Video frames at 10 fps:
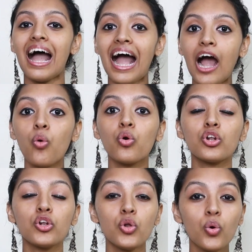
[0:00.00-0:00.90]
how
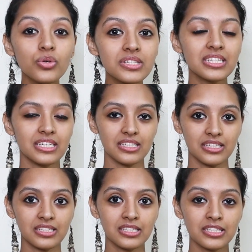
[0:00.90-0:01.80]
close it
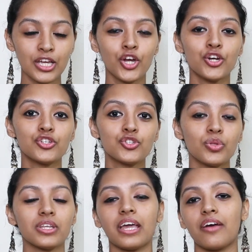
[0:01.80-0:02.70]
is
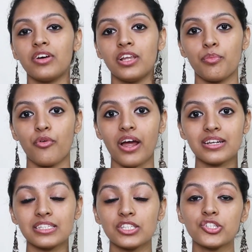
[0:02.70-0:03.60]
to the Kaivalya
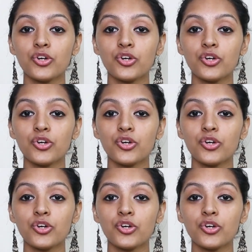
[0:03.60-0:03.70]
practice.